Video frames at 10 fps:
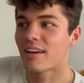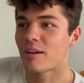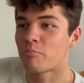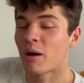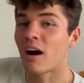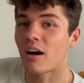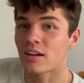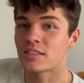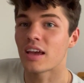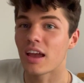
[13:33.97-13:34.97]

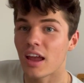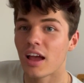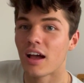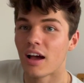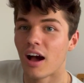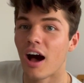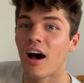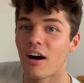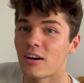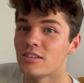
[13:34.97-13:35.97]
party
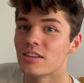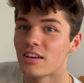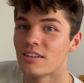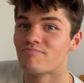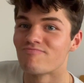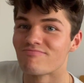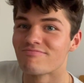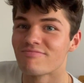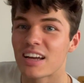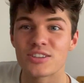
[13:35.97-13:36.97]
hard,
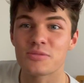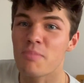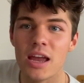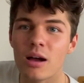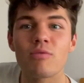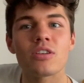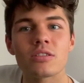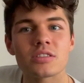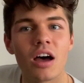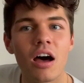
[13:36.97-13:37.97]
and just make up for
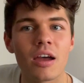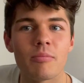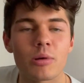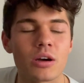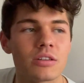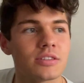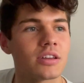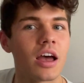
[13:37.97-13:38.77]
lost time, because